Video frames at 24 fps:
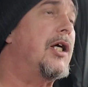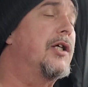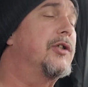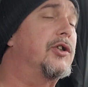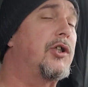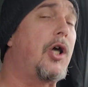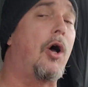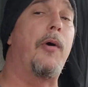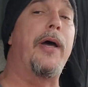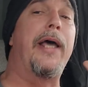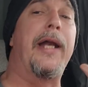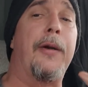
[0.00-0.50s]

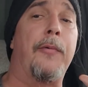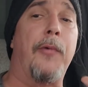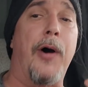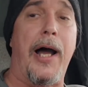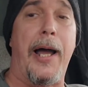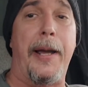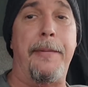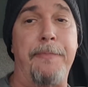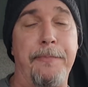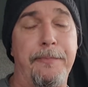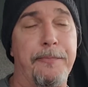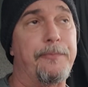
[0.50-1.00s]
So
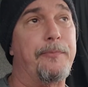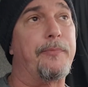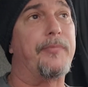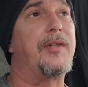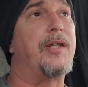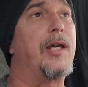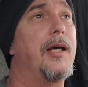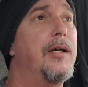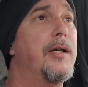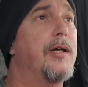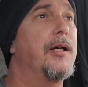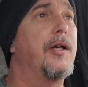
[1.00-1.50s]
anyway,
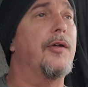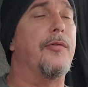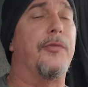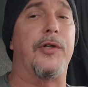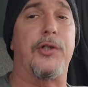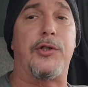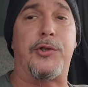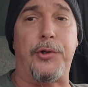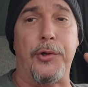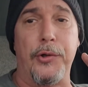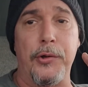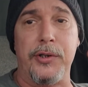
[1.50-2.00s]
the
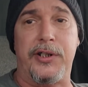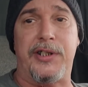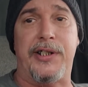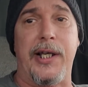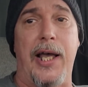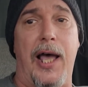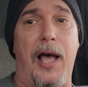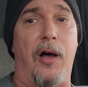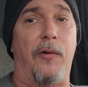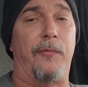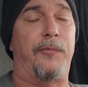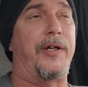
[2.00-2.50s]
true
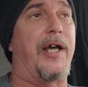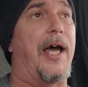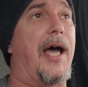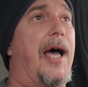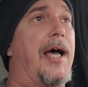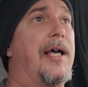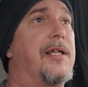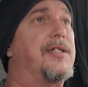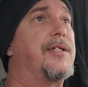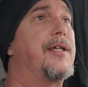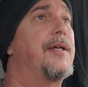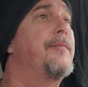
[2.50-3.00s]
self,
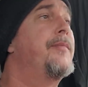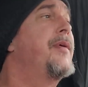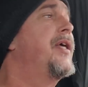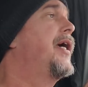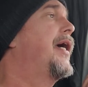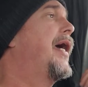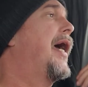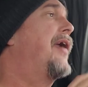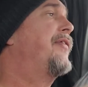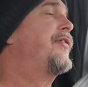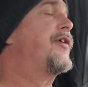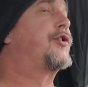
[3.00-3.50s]
guys,
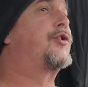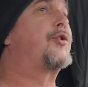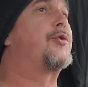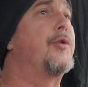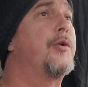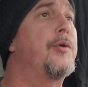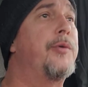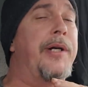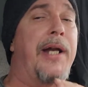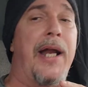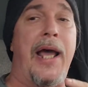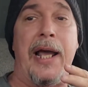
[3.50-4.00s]
and the
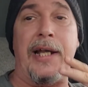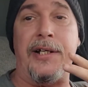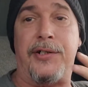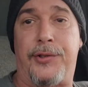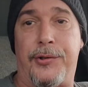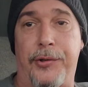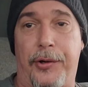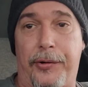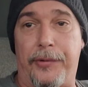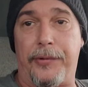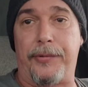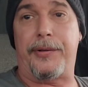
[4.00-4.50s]
true
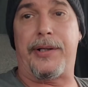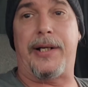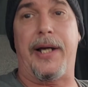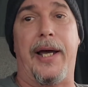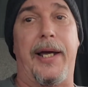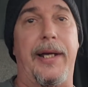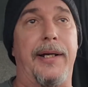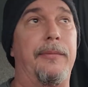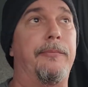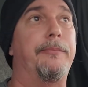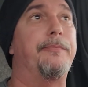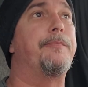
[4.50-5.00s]
nature,
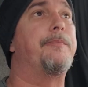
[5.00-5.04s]
okay?